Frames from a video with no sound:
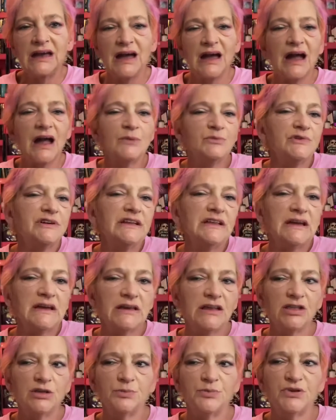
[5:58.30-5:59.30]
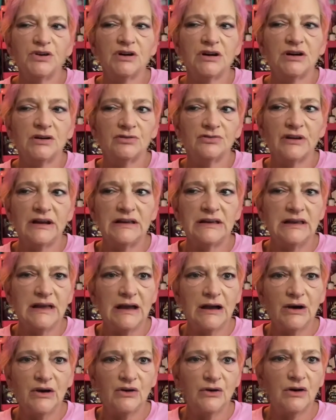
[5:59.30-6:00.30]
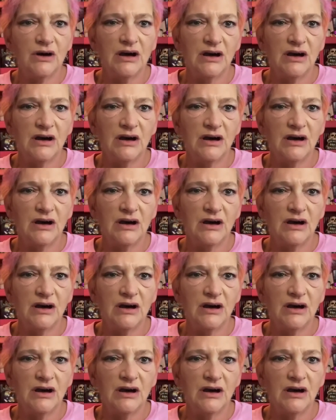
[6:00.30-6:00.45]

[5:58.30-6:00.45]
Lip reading: I'm reading another book right now